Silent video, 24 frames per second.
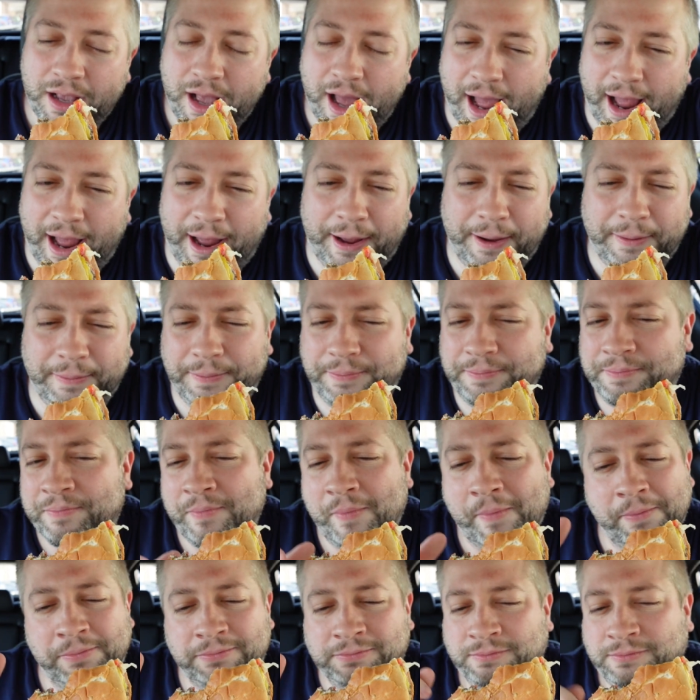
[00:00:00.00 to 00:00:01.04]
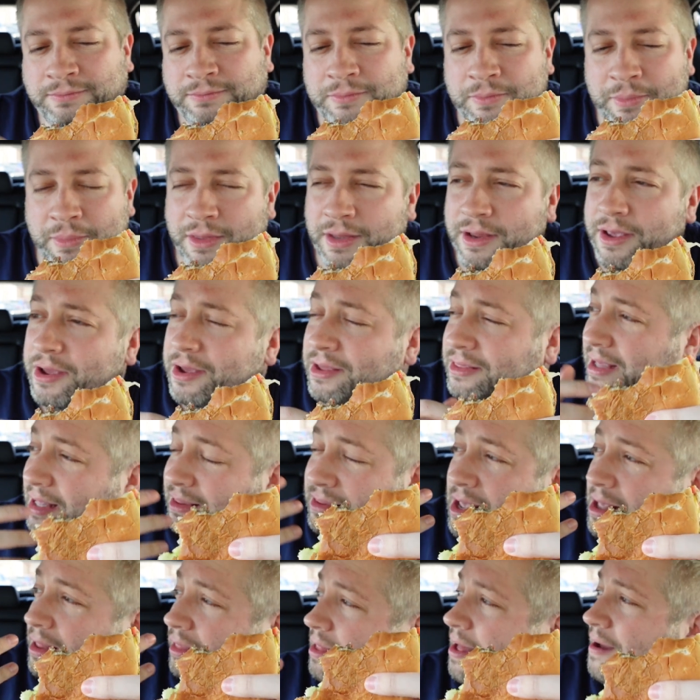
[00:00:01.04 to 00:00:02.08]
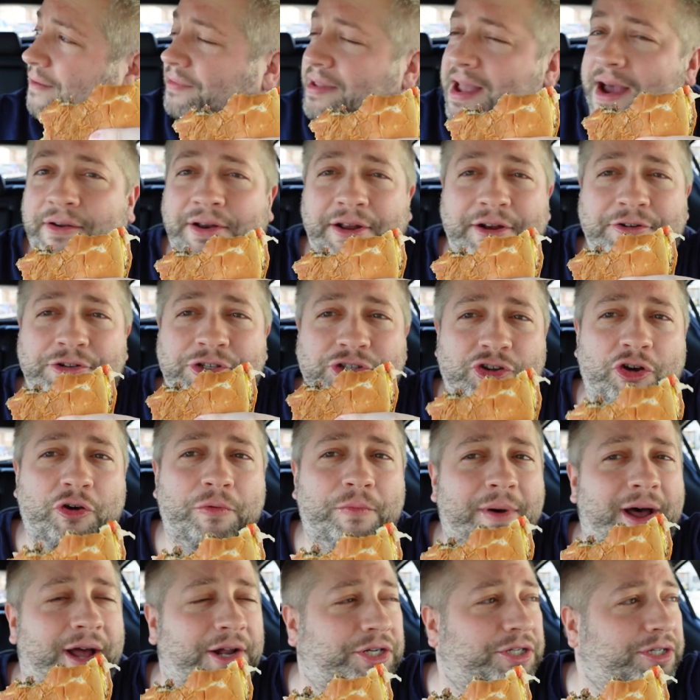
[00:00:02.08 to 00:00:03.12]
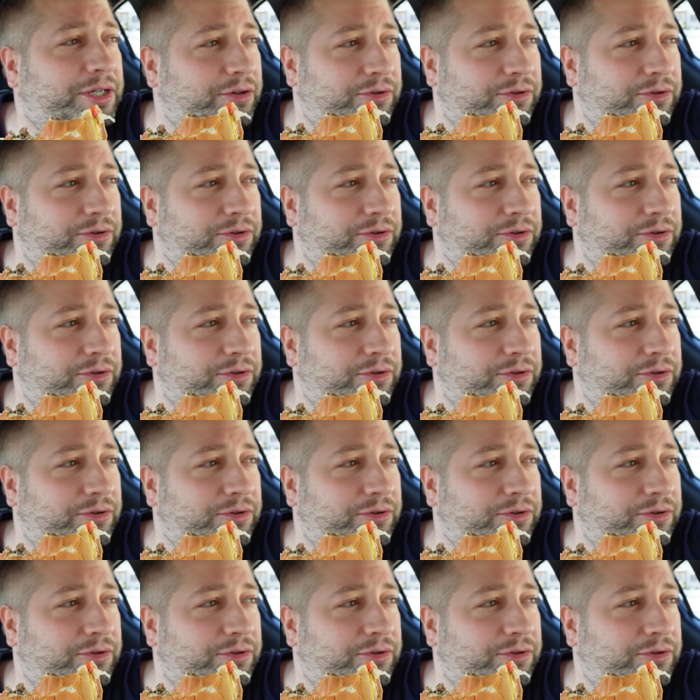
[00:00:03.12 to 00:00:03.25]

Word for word: um, that they love down here so much.